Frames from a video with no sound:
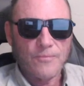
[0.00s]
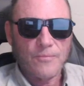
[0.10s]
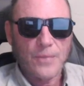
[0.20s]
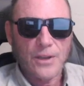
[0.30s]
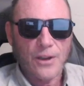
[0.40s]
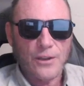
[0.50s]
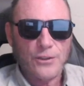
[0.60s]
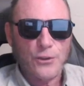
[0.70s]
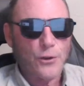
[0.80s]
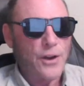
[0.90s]

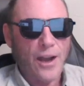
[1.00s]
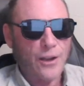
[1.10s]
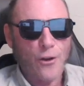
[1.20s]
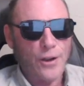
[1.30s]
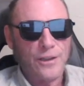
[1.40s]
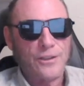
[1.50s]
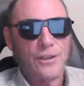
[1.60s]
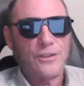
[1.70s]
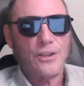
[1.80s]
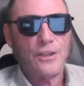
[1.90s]
Because you're not going
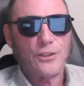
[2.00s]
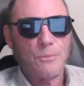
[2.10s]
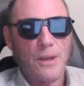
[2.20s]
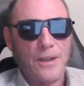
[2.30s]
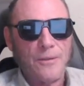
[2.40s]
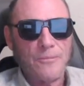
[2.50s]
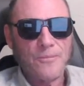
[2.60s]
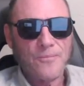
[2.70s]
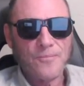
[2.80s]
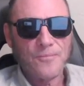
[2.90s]
to teach me
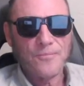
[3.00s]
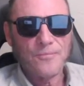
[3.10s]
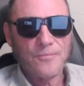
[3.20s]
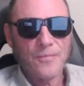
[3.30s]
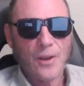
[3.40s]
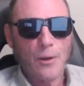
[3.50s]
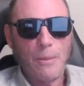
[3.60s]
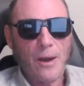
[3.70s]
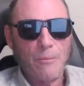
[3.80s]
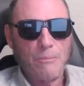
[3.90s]

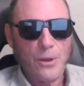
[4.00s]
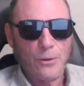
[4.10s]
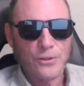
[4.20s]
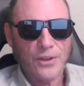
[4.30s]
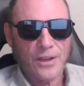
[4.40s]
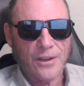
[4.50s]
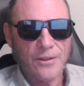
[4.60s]
about music